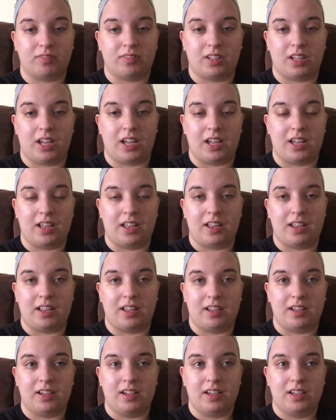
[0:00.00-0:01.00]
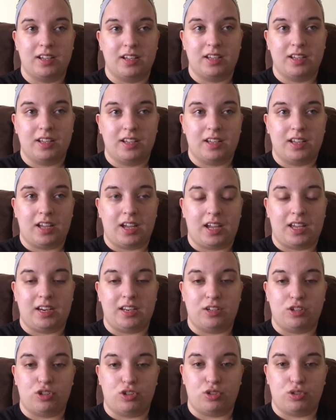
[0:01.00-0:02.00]
I had
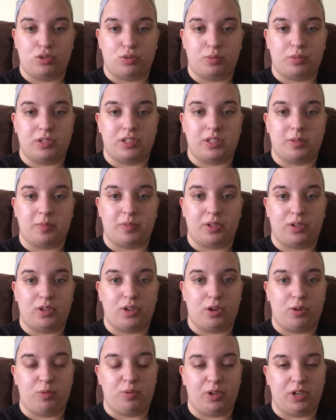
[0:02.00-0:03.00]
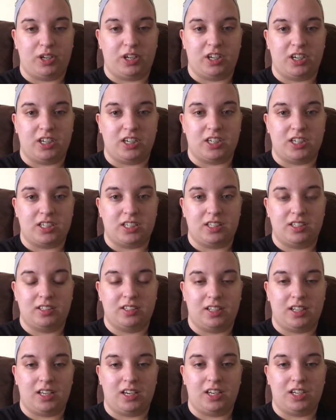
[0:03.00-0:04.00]
issues with some of the coworkers
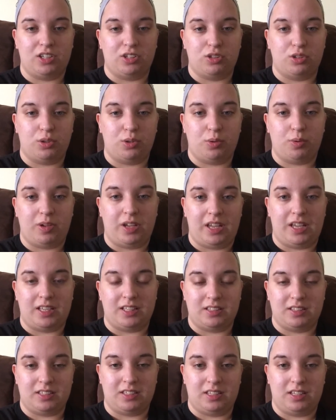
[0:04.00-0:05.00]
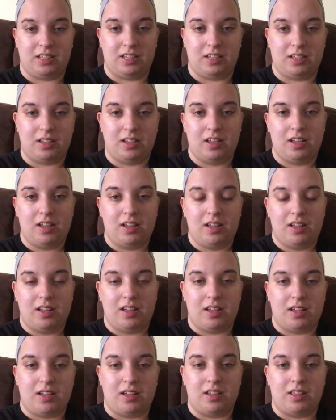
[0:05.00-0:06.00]
getting too handsy,
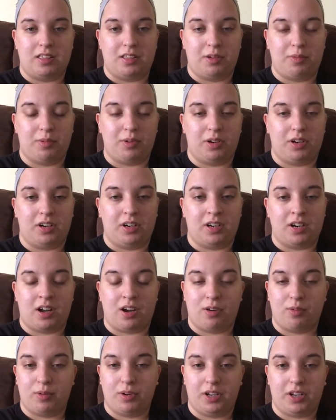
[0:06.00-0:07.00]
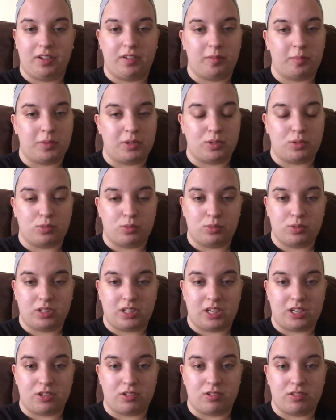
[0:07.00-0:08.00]
and they were not working with my school
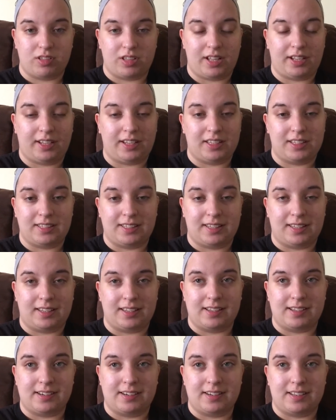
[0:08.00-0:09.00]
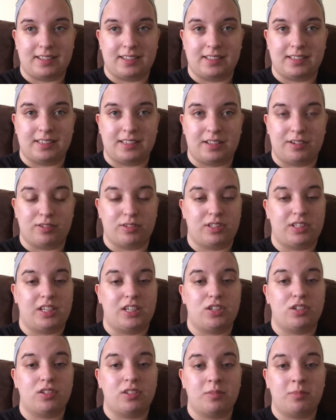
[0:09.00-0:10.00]
schedule, like I said, and they were
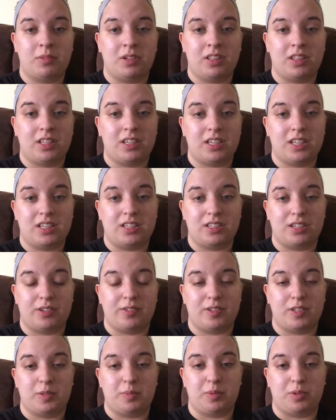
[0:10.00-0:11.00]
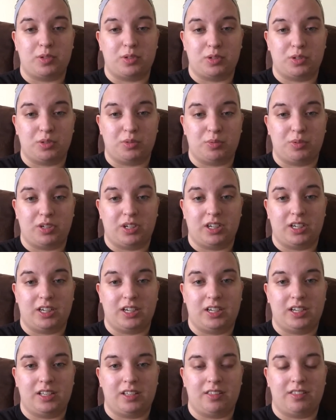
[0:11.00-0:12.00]
scheduling me on the days I was supposed to
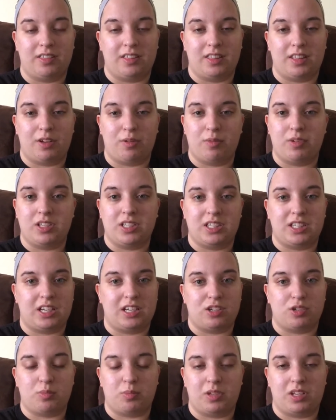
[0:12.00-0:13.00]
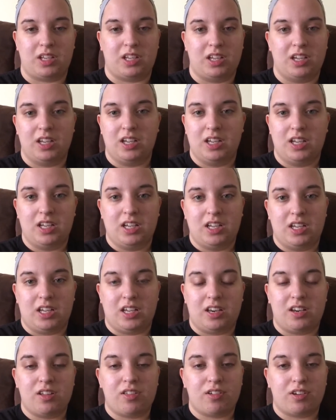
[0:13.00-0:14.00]
work, and then they wouldn't schedule me
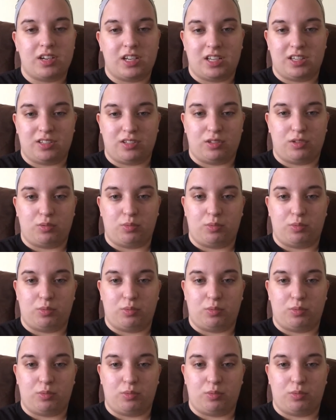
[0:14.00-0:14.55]
any other days of the